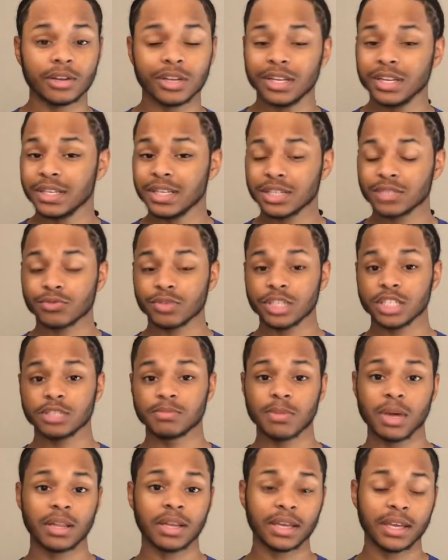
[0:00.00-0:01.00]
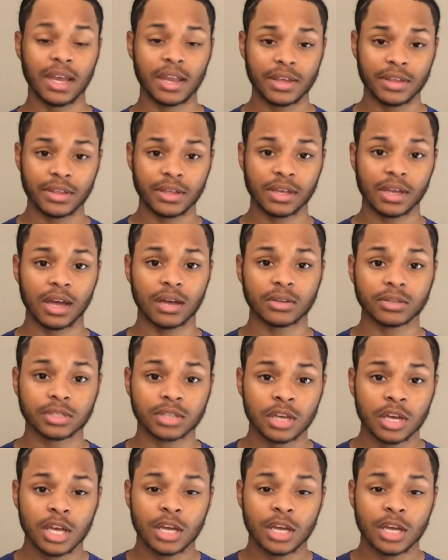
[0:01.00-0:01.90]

and it doesn't really smell like anything else.